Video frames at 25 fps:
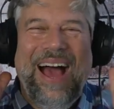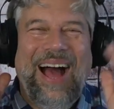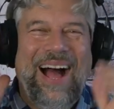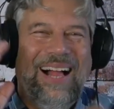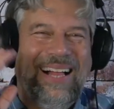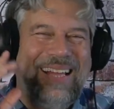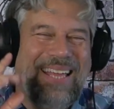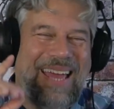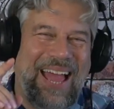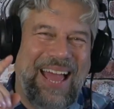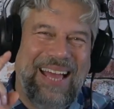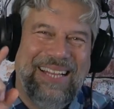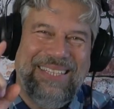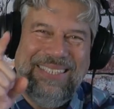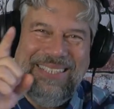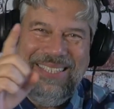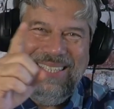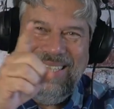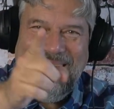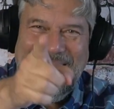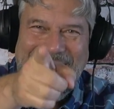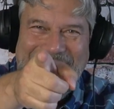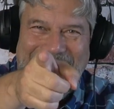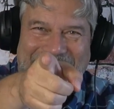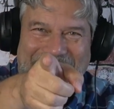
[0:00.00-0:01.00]
I'll catch
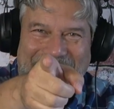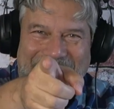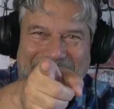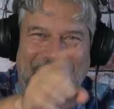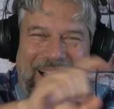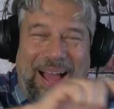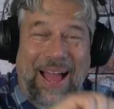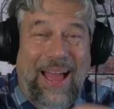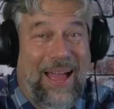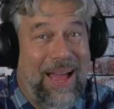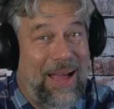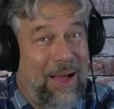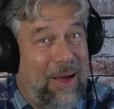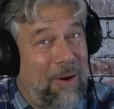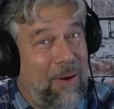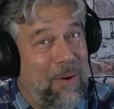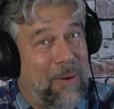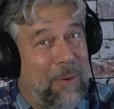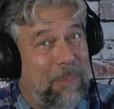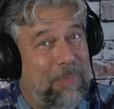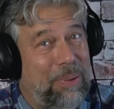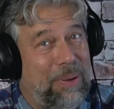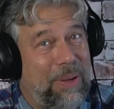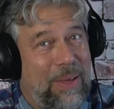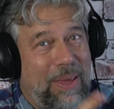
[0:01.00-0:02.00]
you, I
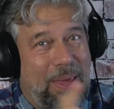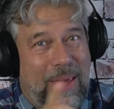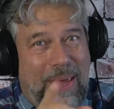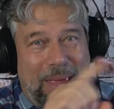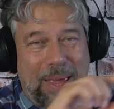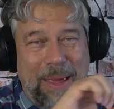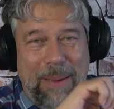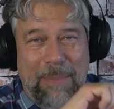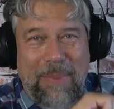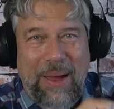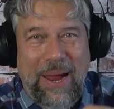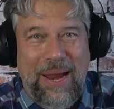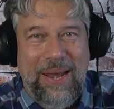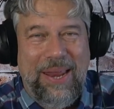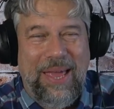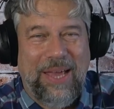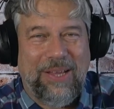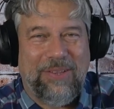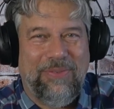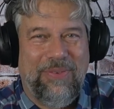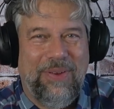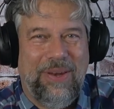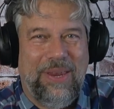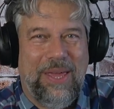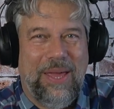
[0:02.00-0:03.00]
hope, in my
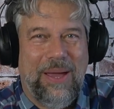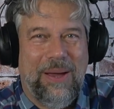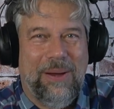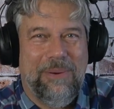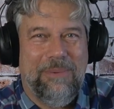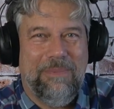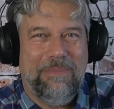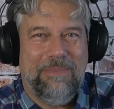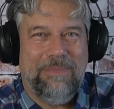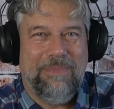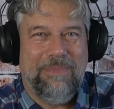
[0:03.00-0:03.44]
next video.